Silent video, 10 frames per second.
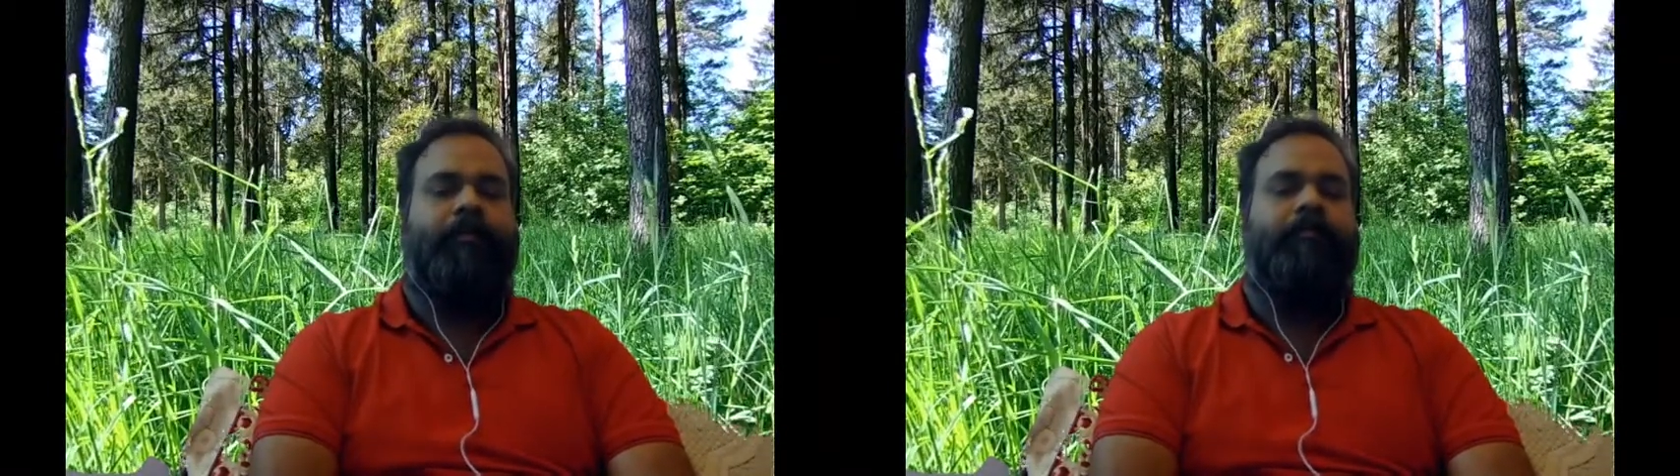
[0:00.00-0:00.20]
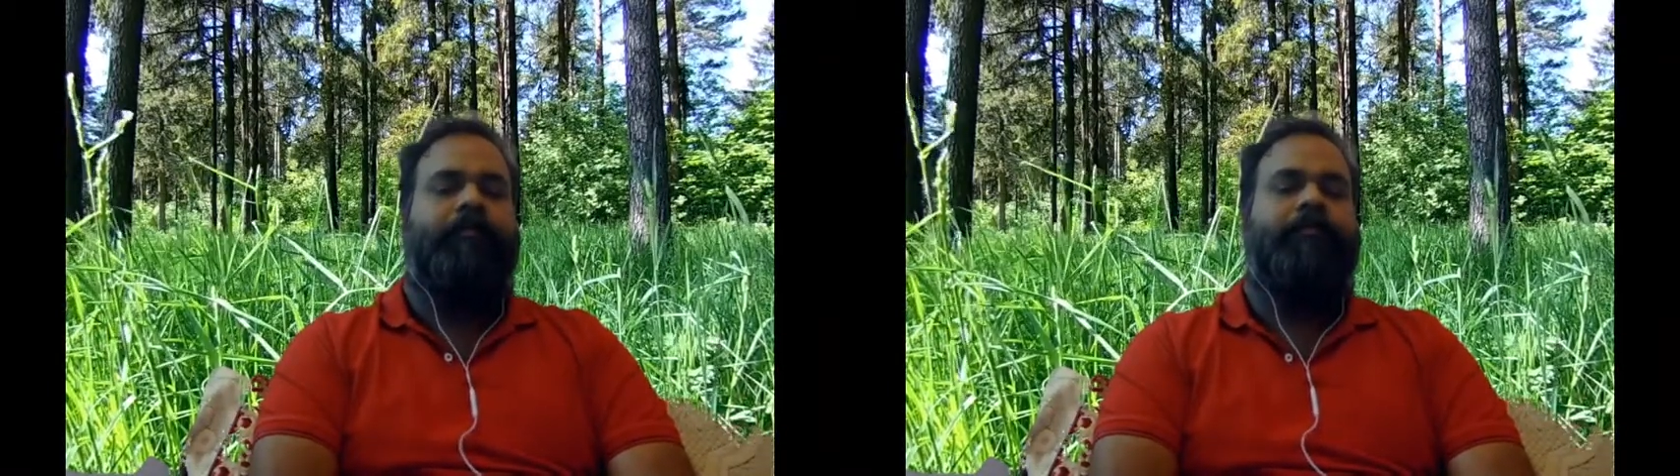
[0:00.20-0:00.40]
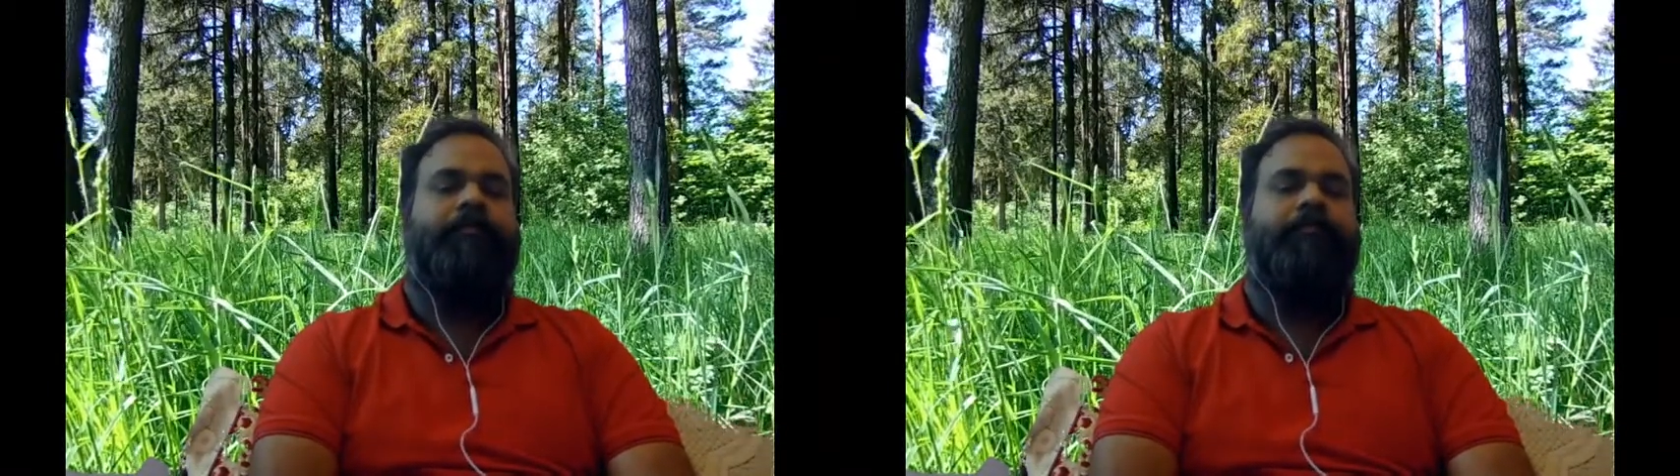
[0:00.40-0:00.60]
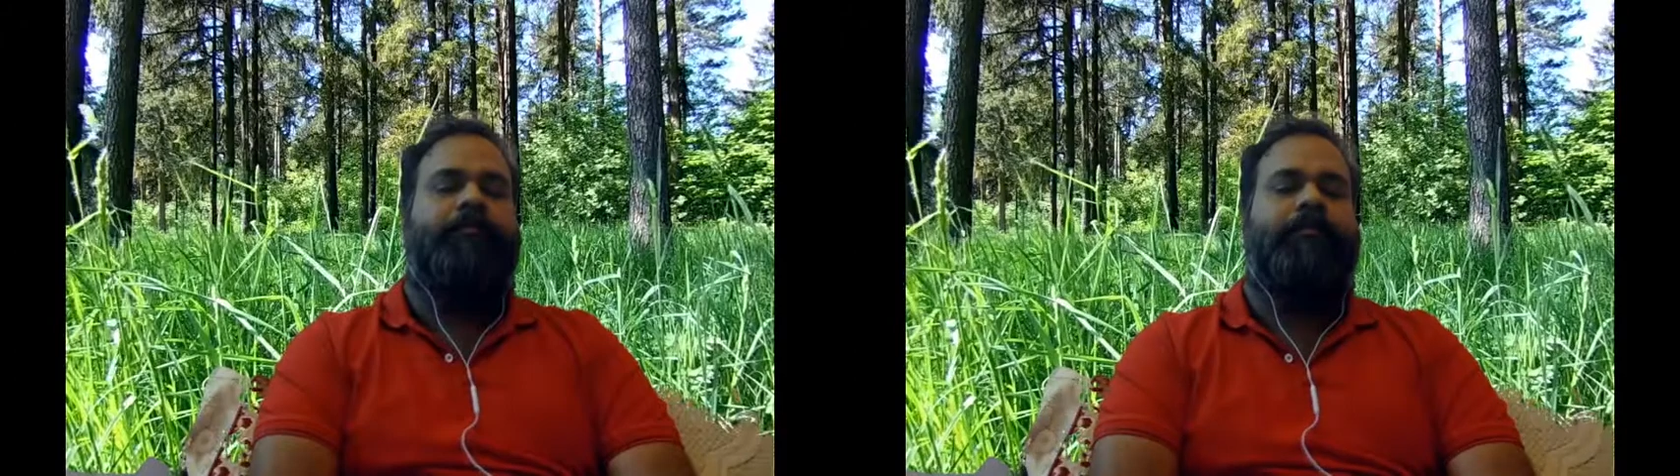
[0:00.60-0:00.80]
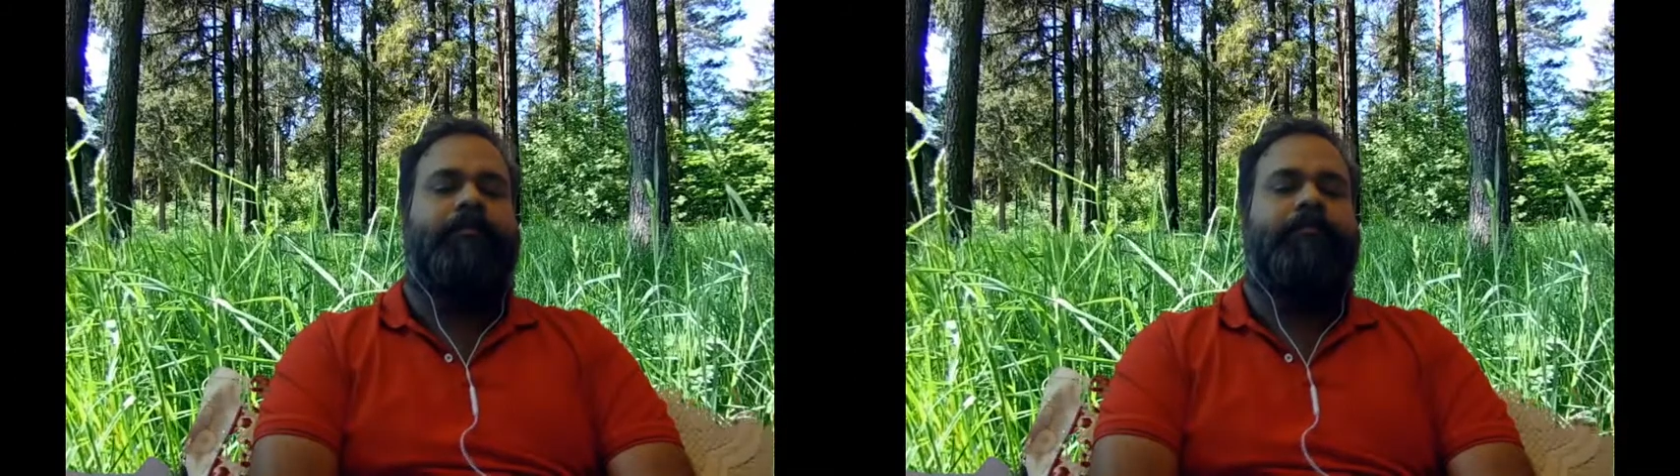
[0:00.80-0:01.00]
this is
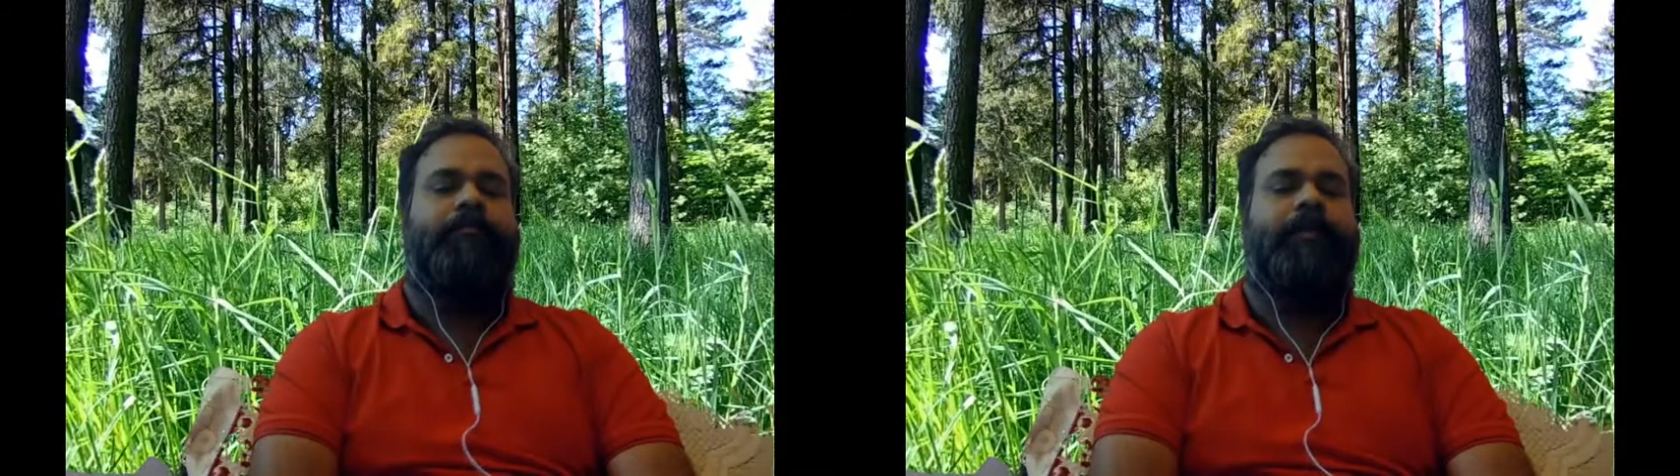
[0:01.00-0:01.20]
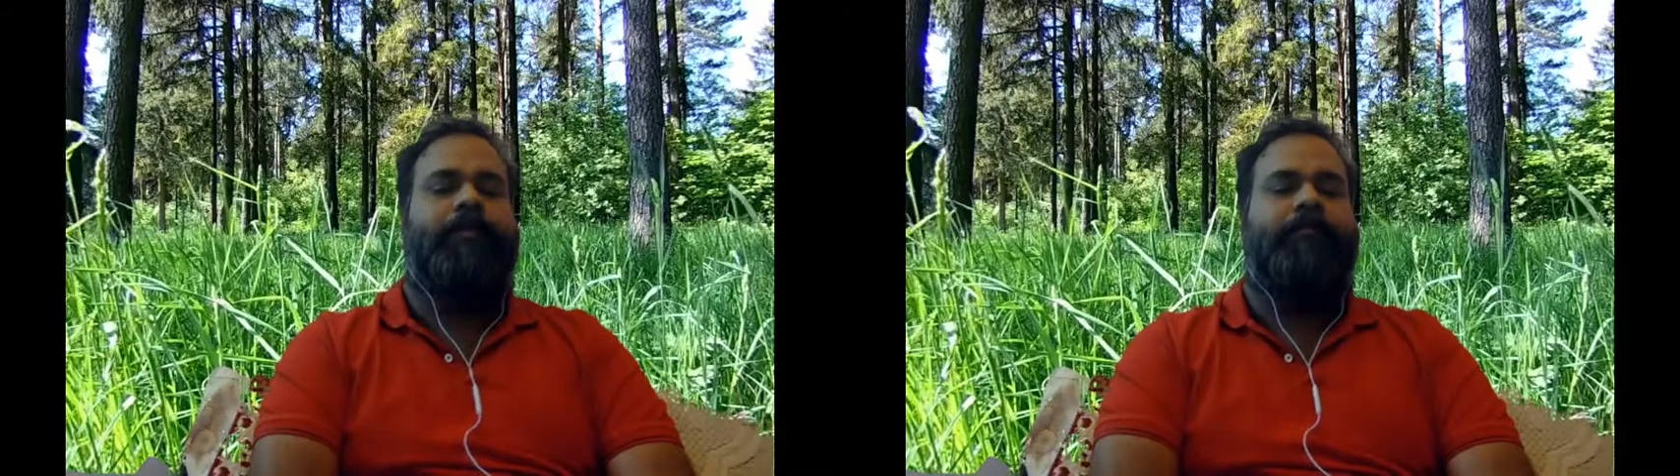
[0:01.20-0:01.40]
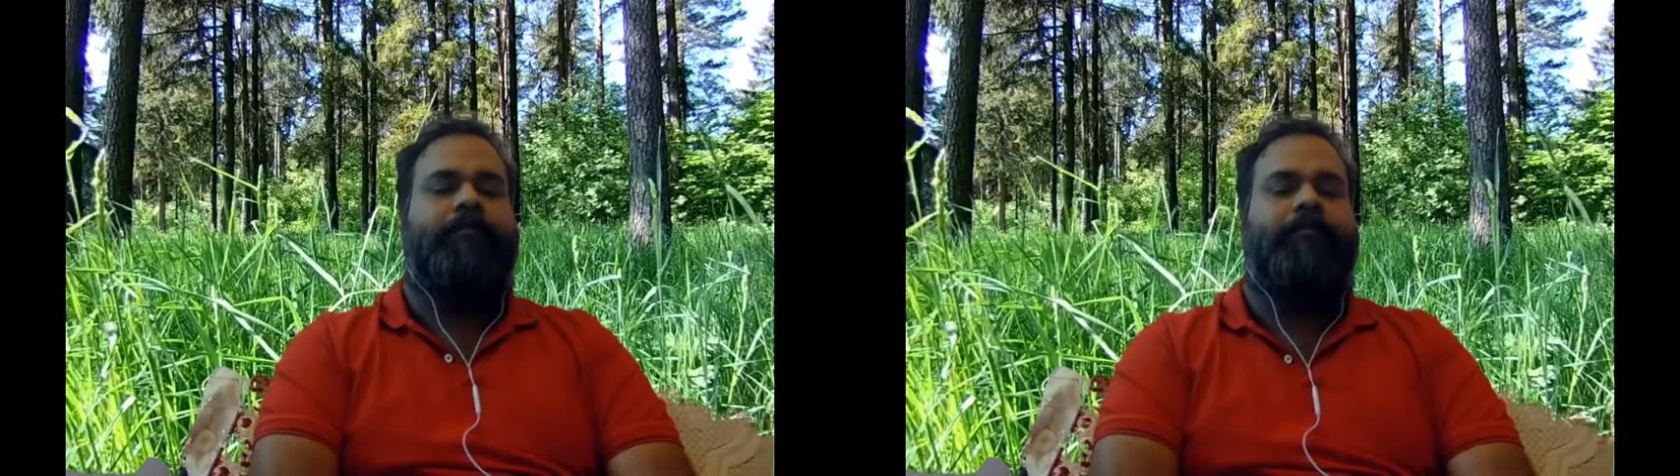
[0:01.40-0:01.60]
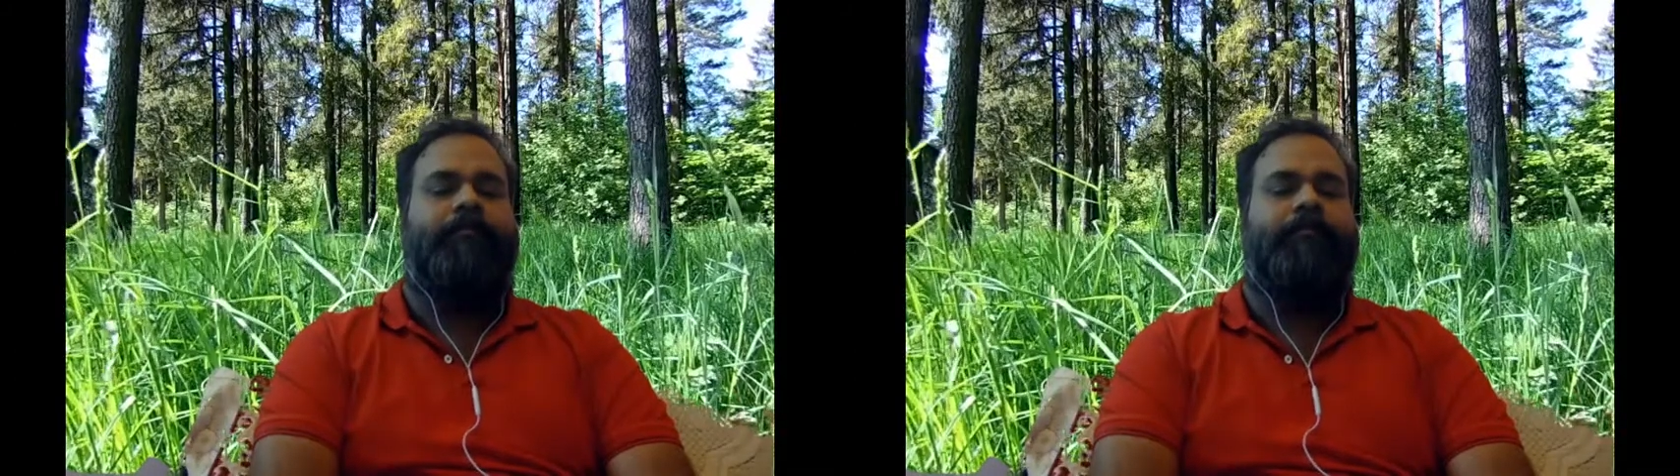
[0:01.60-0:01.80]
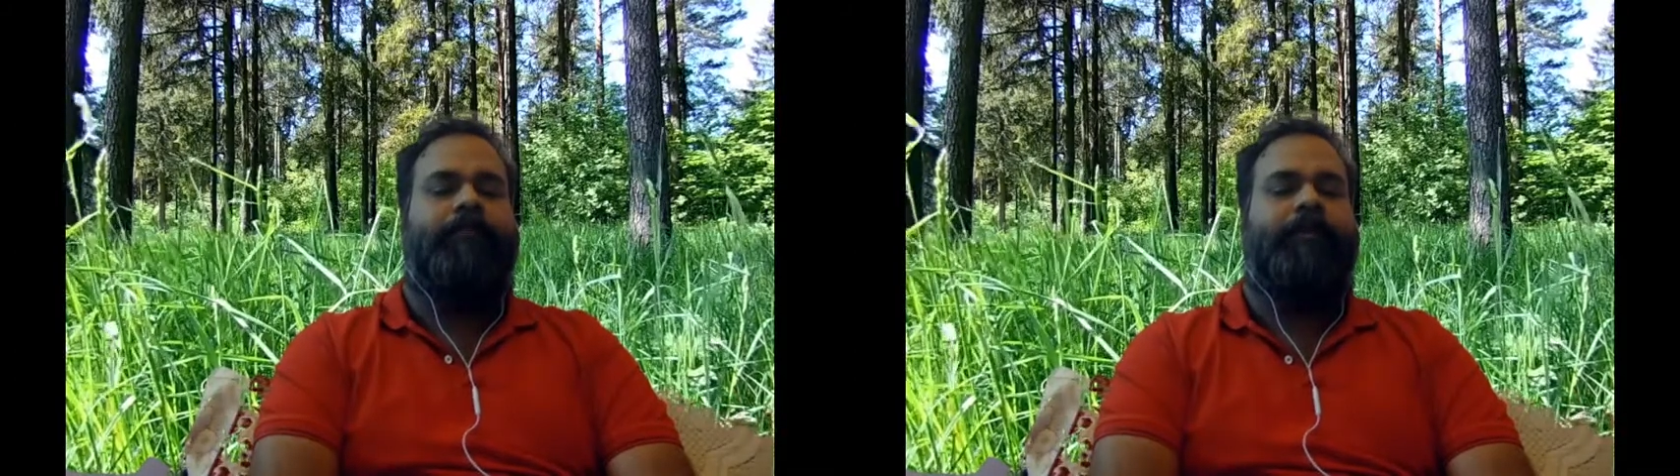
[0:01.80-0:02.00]
termed as
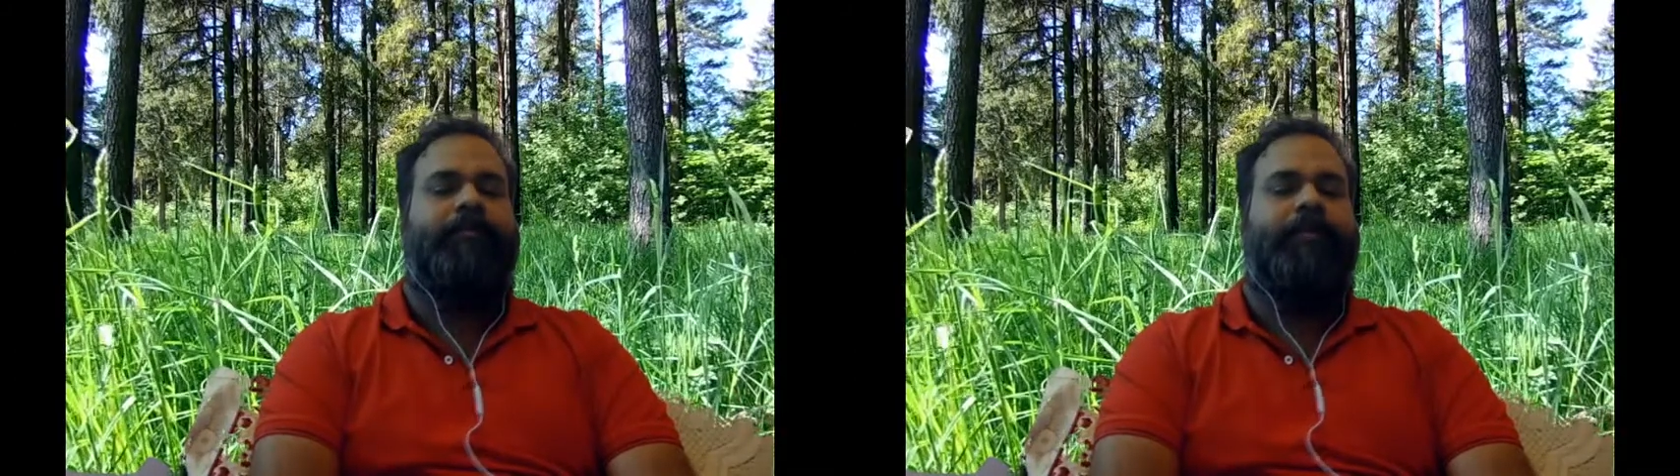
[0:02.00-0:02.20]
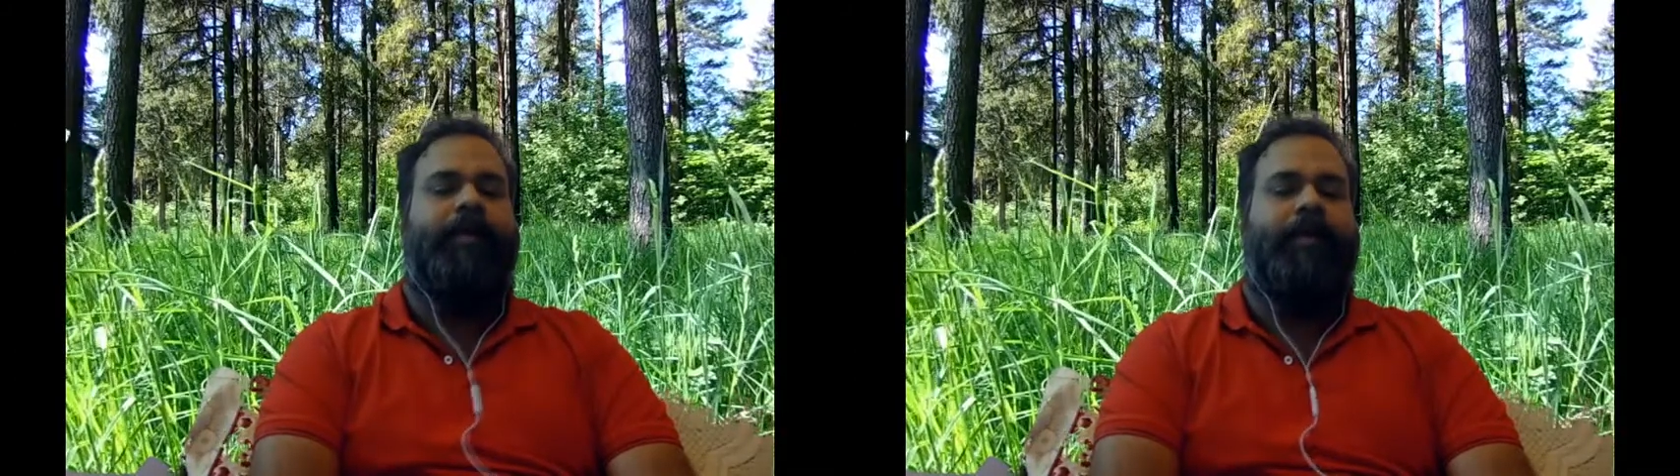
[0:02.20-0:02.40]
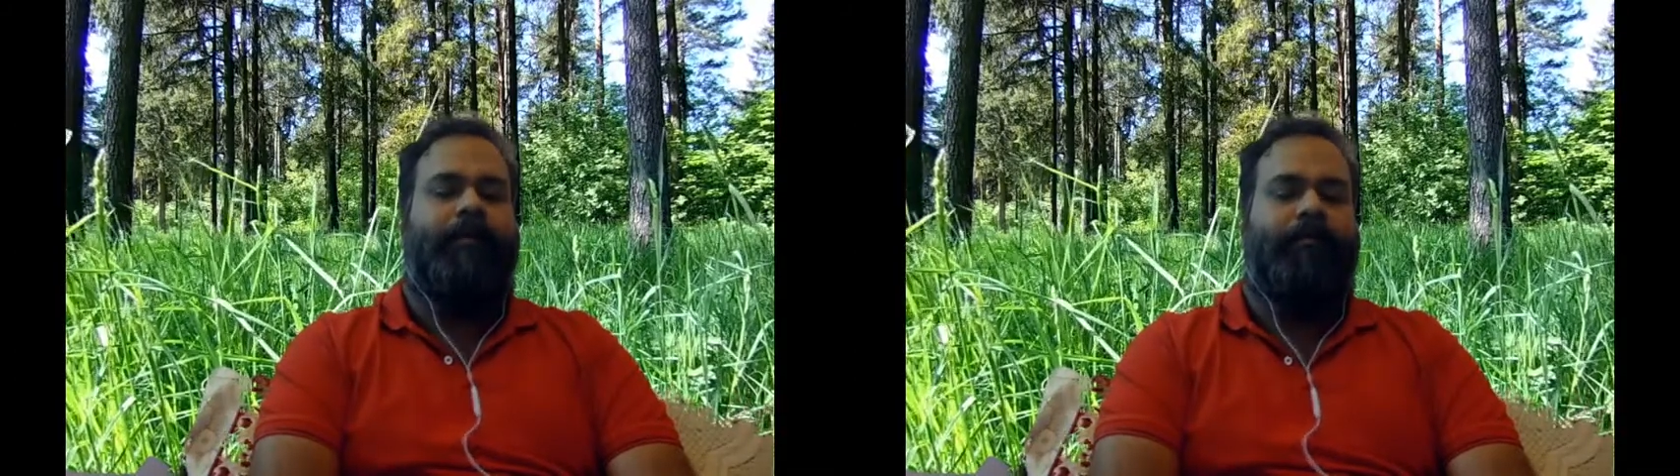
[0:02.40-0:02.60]
Dakshinayan.